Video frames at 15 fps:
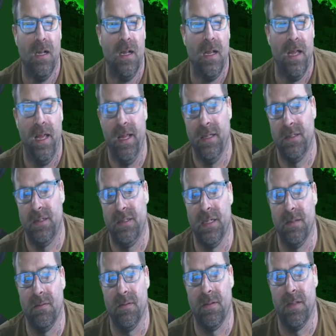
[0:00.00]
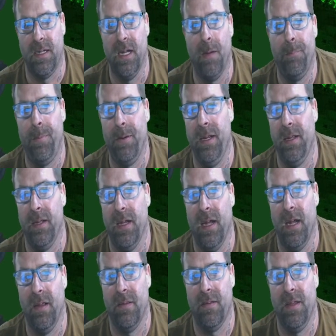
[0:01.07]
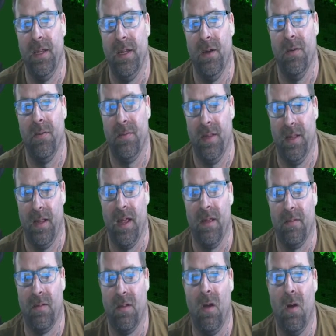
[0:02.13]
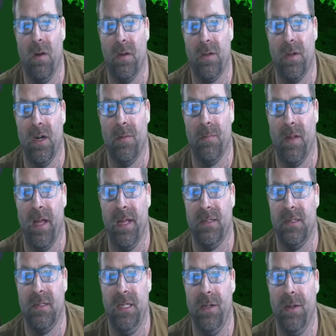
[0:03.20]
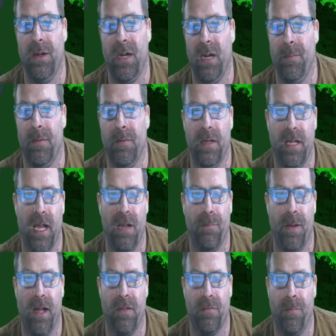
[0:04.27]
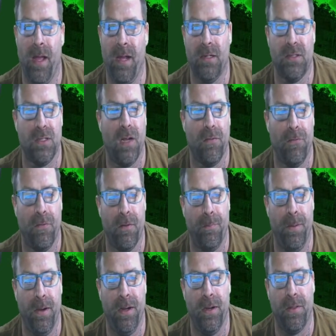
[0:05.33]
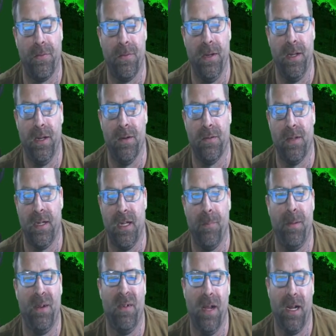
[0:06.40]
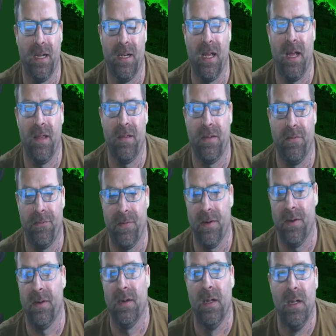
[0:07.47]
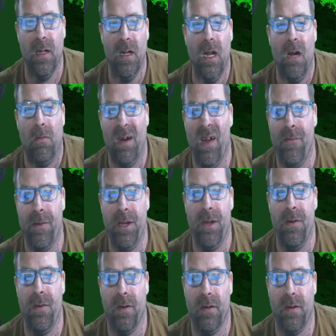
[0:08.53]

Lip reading: is that the company, as you know, has long-term license deal agreement with Game Pass, Microsoft for a period of 3 years. The company recognized deferred revenue,